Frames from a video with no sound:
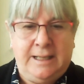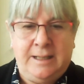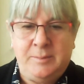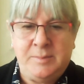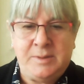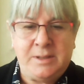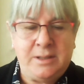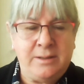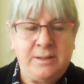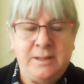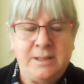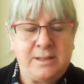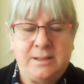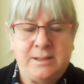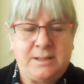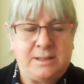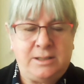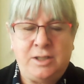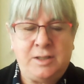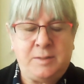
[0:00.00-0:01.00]
So
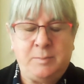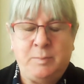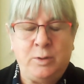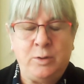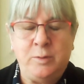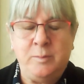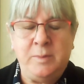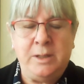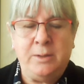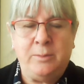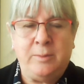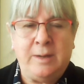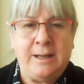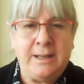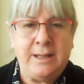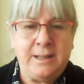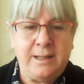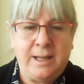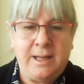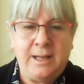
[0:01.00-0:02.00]
this just blew me
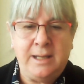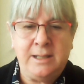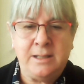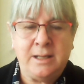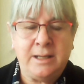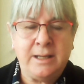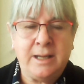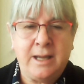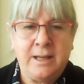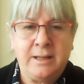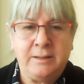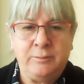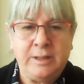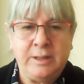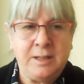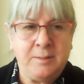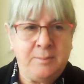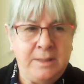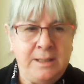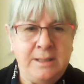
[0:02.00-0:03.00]
away, and I can't
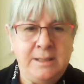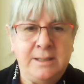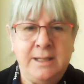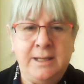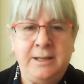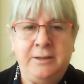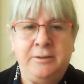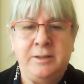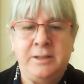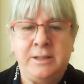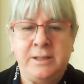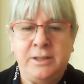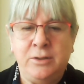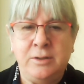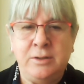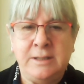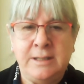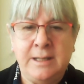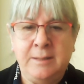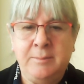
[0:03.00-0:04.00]
recommend Erin and
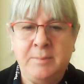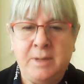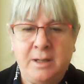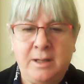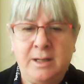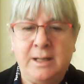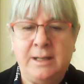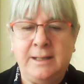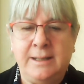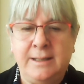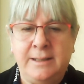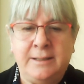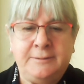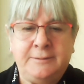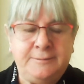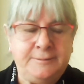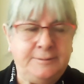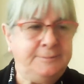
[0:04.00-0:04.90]
her team highly enough.